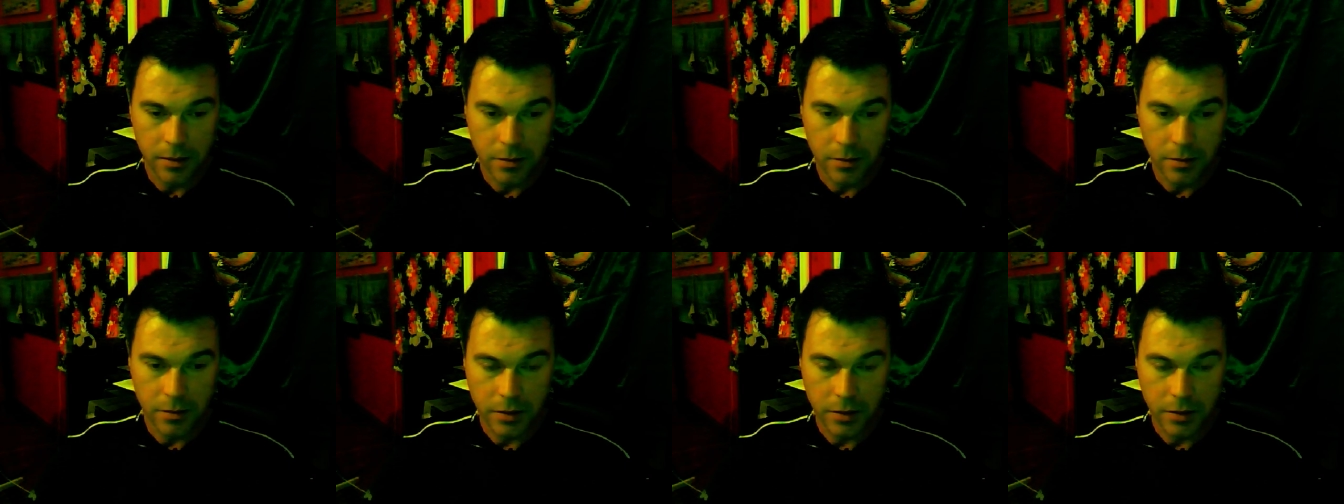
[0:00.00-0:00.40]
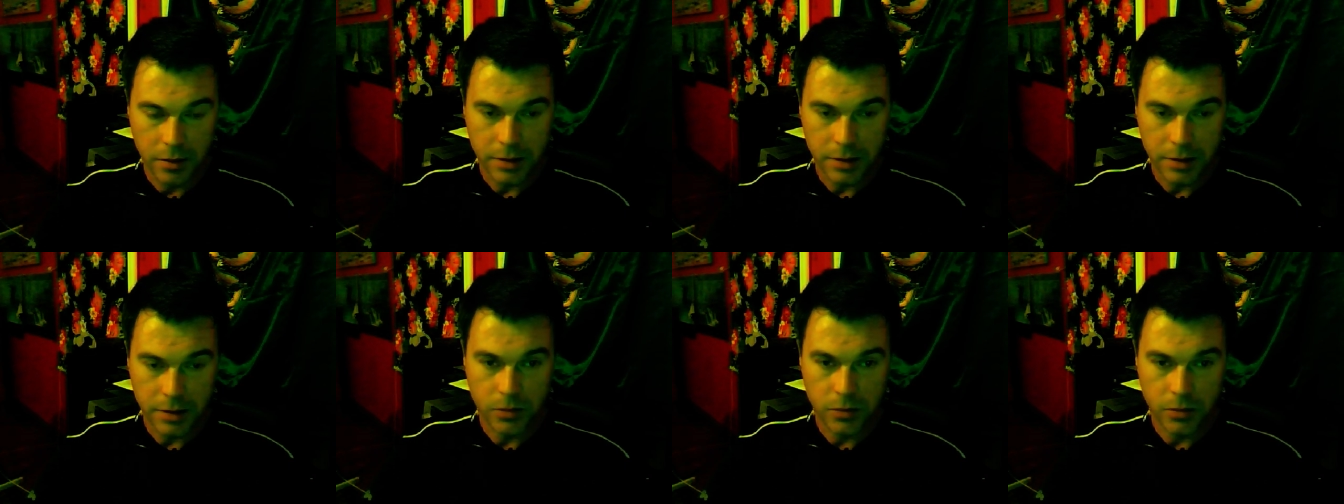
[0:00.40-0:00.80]
The
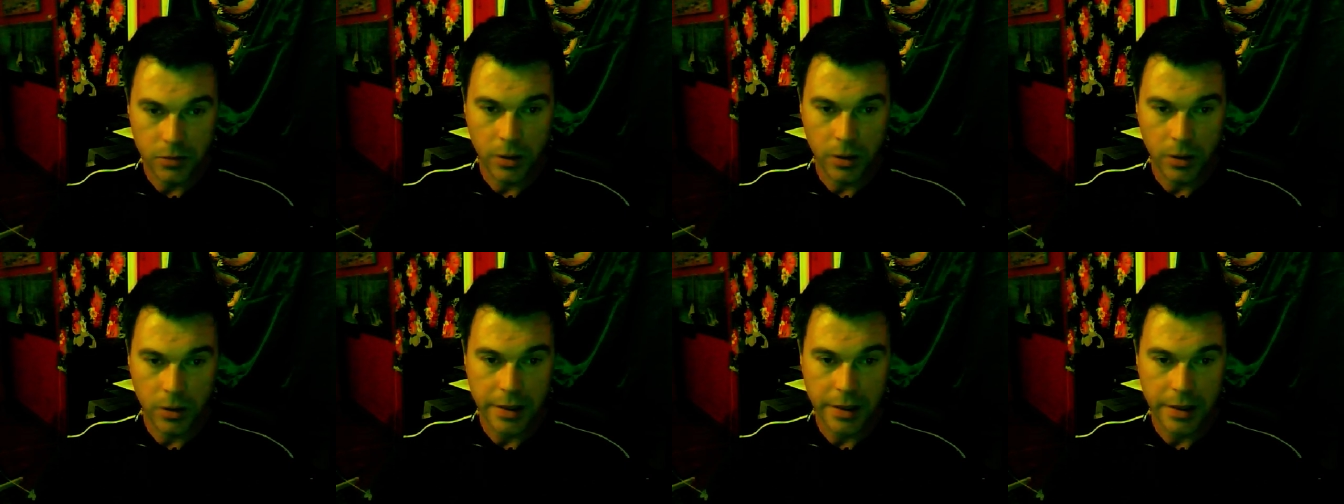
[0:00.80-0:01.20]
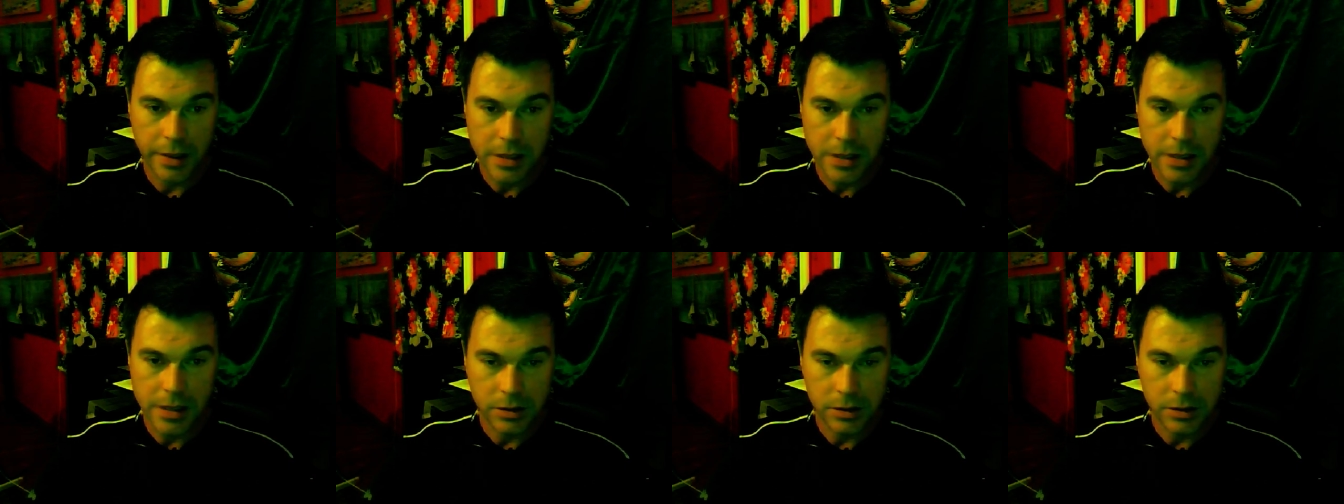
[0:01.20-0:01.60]
next one
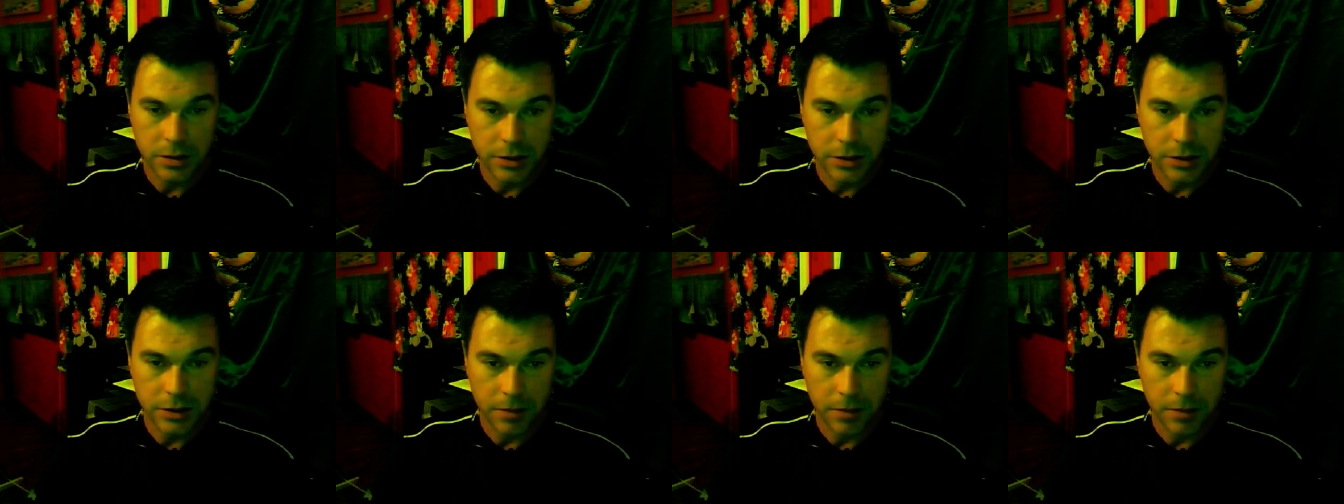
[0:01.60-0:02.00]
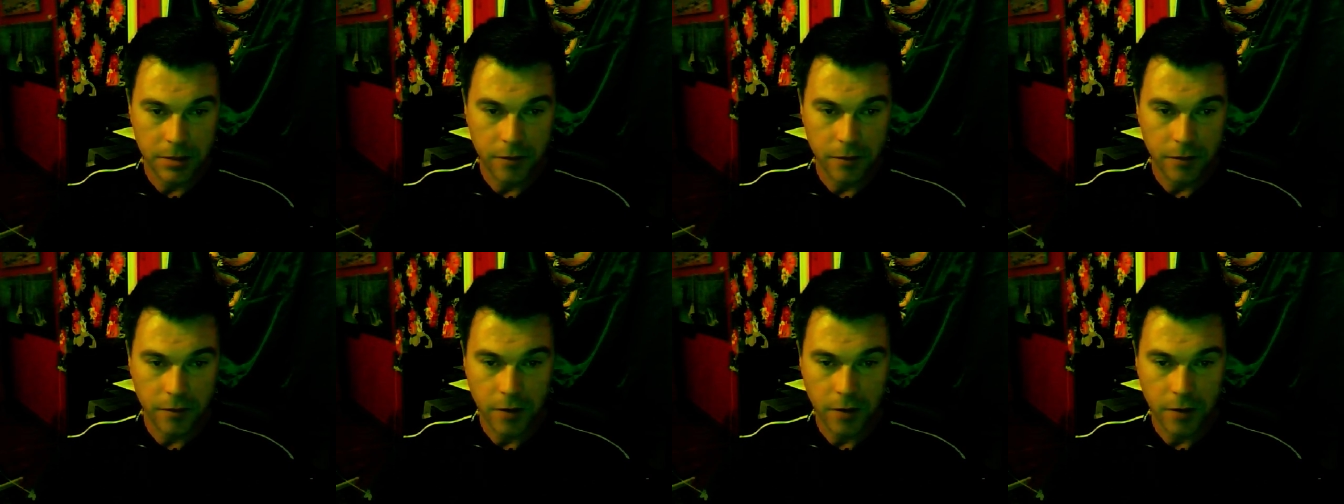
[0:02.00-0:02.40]
is chapter
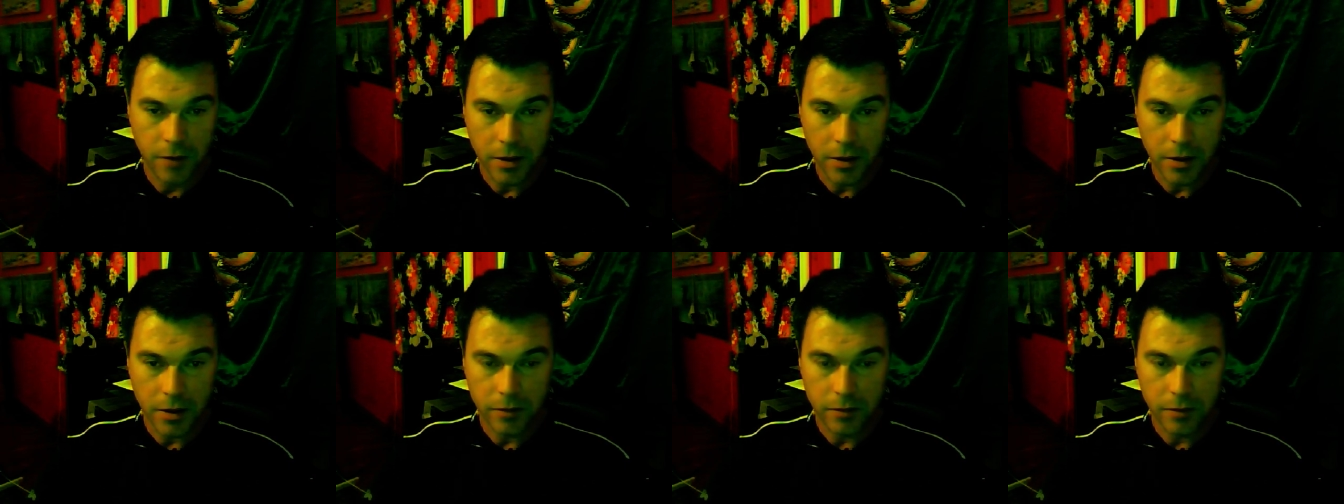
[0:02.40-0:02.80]
5,